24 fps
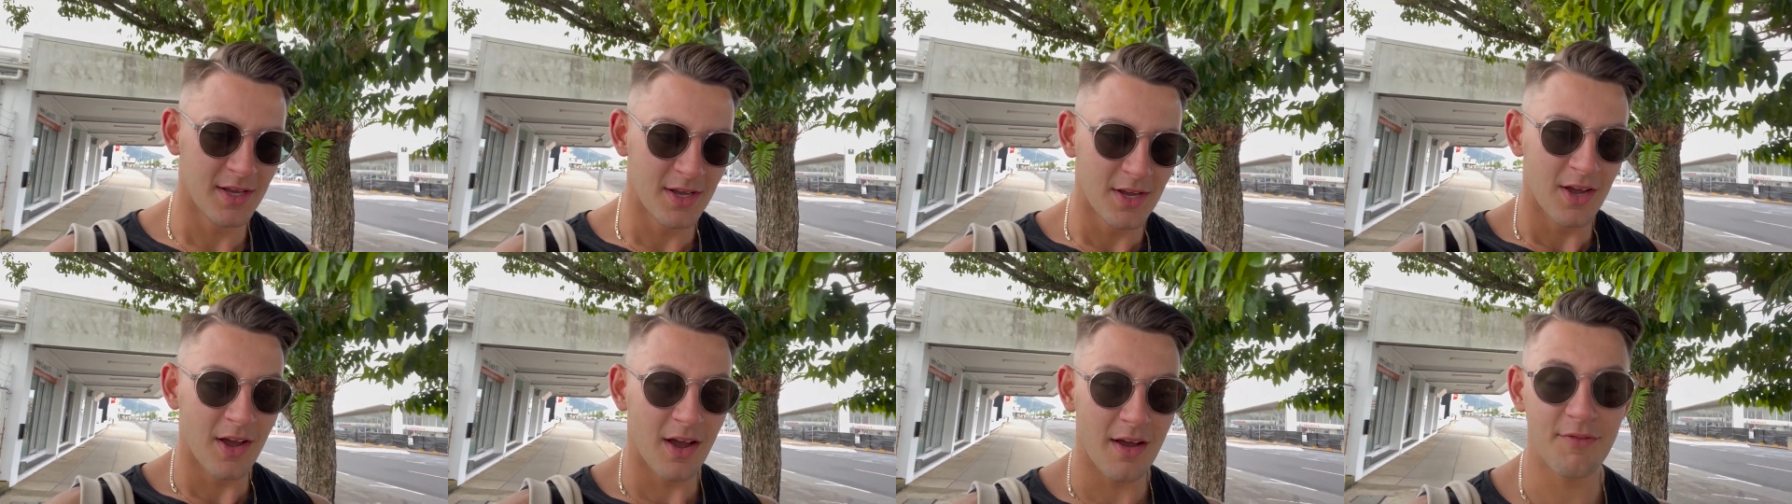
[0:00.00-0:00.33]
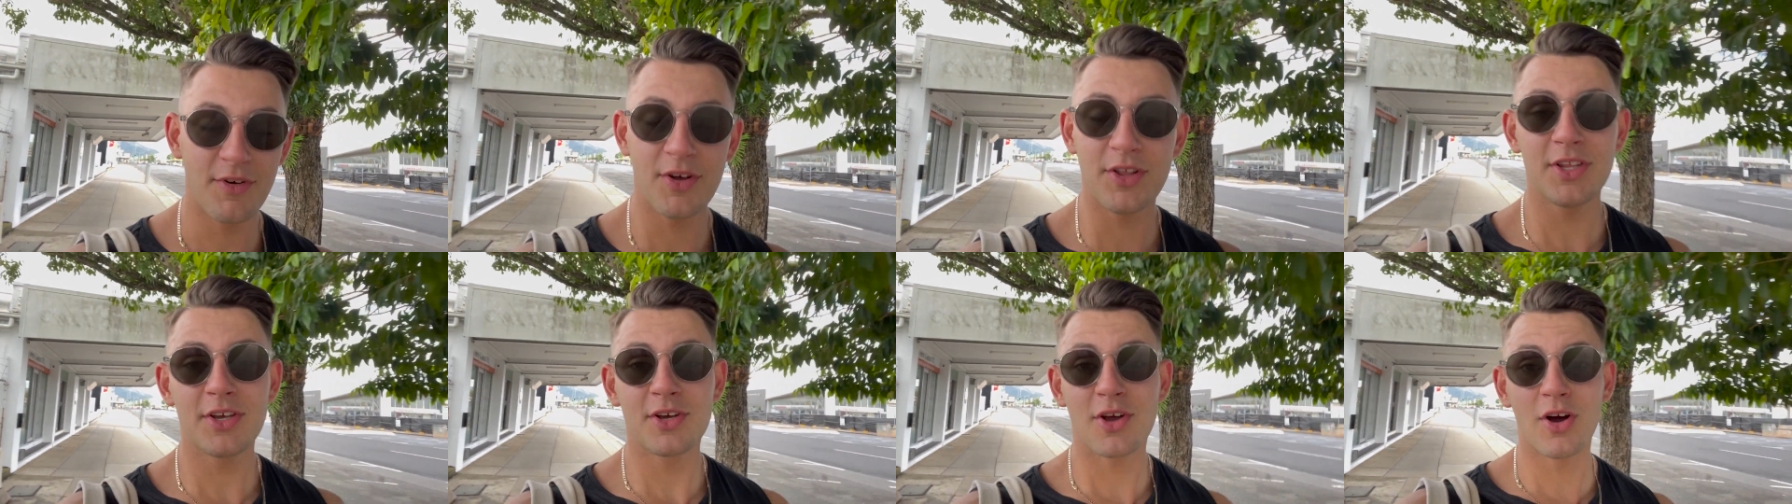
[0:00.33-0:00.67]
I've
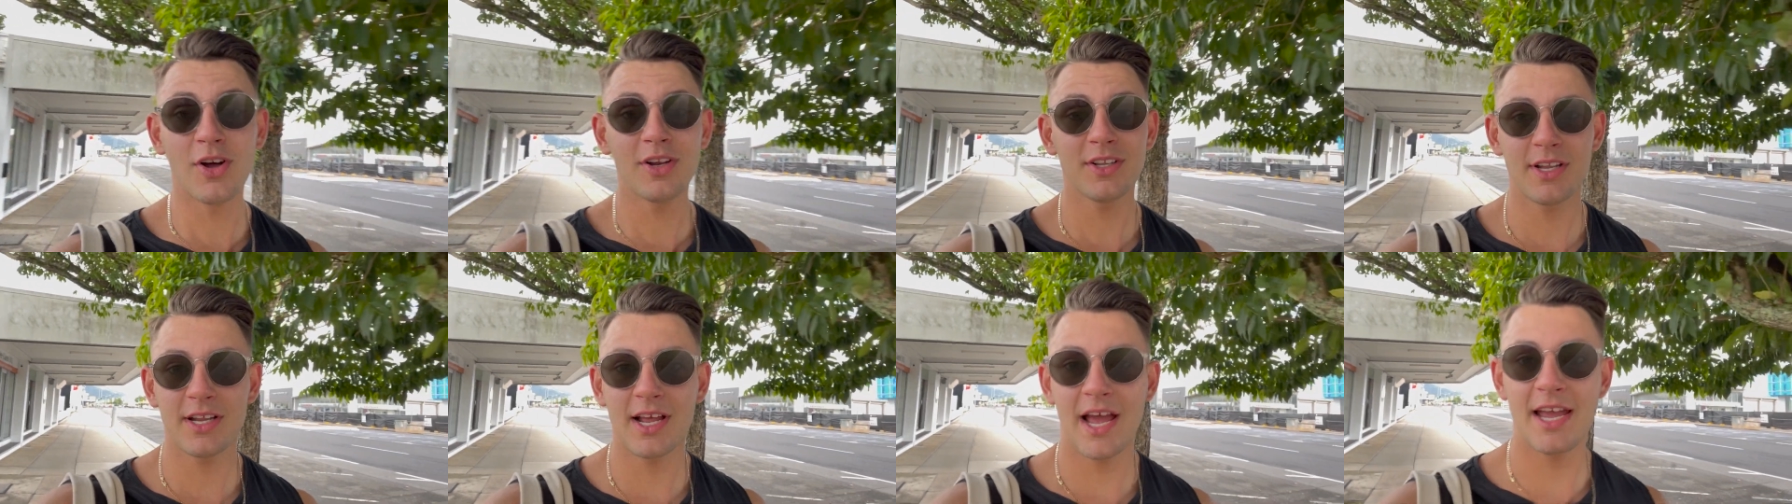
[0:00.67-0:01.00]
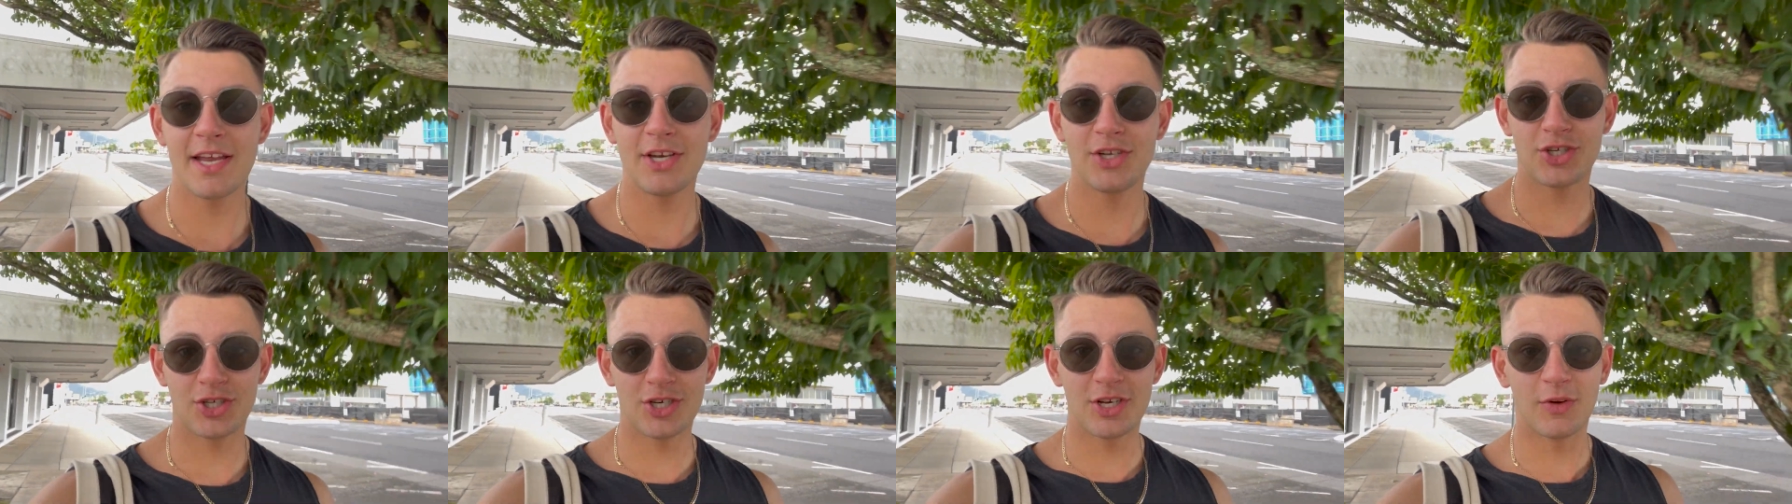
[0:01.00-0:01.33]
only got
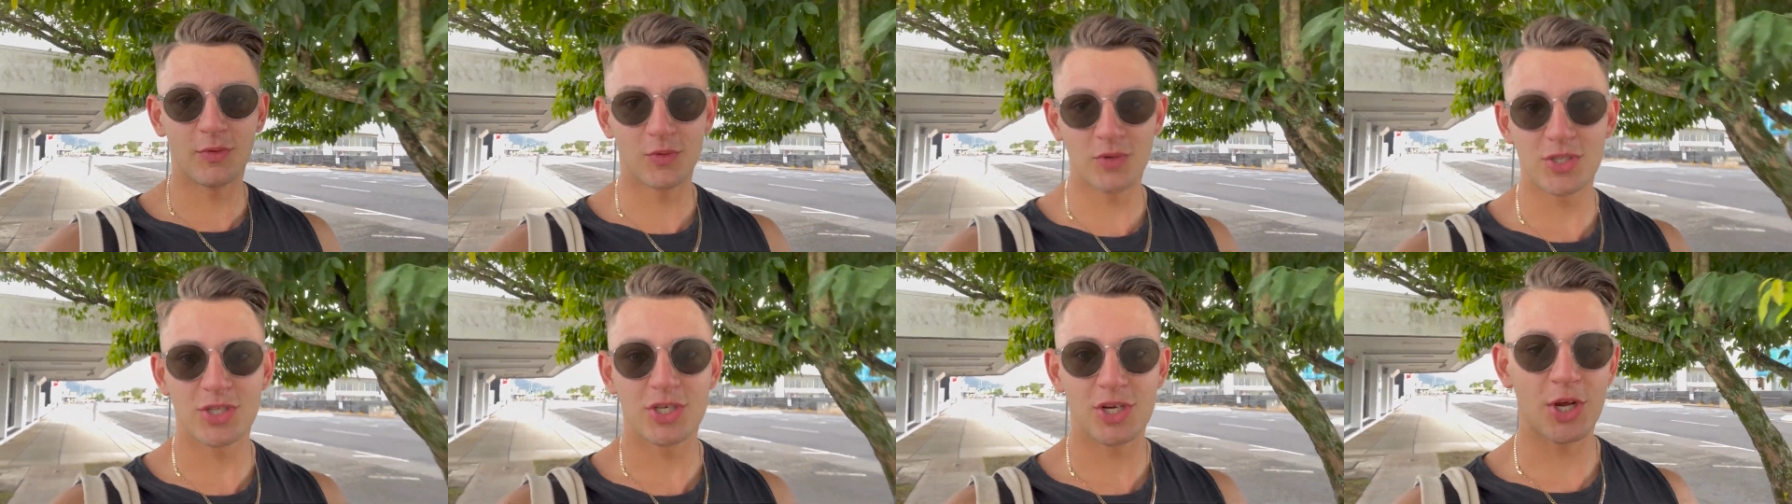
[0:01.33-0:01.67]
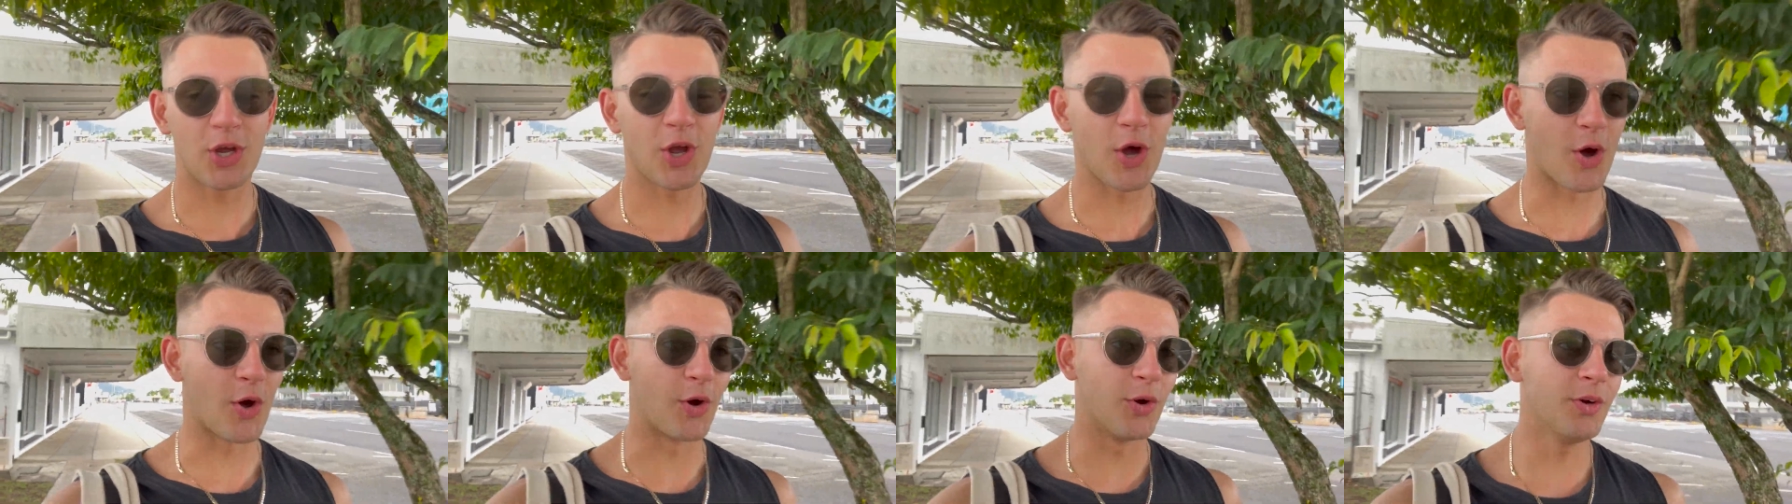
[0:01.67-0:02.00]
eight shifts to
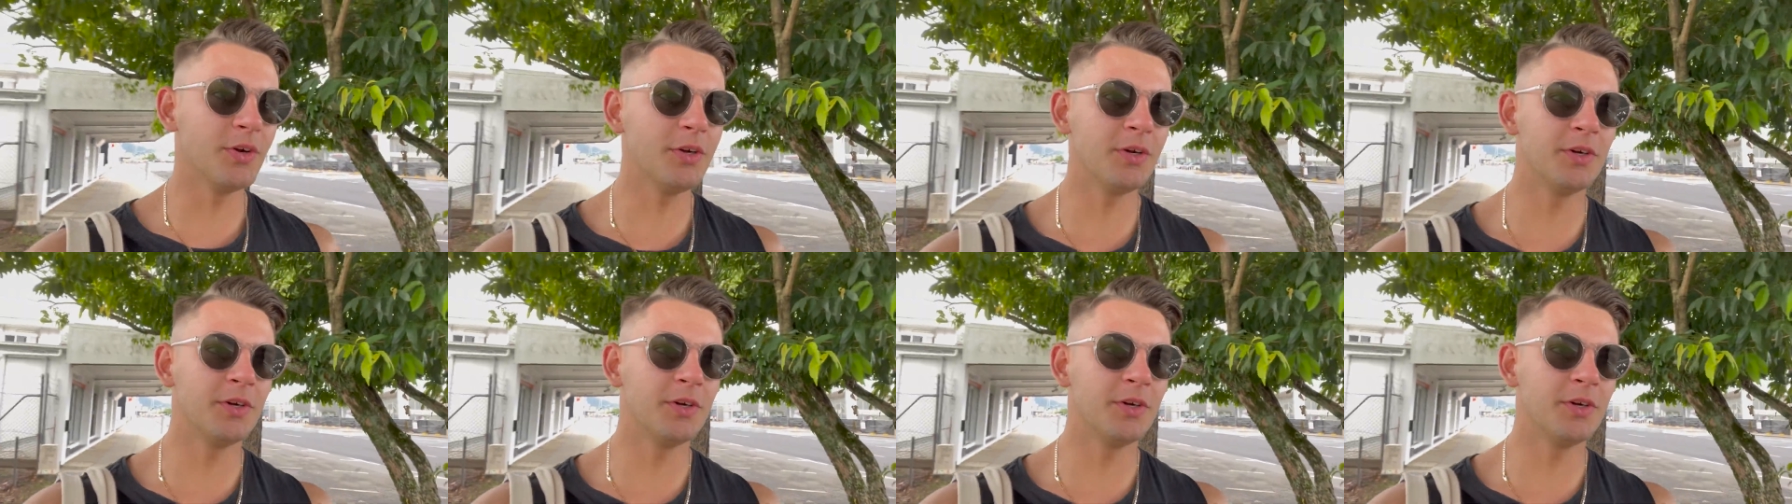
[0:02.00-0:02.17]
go.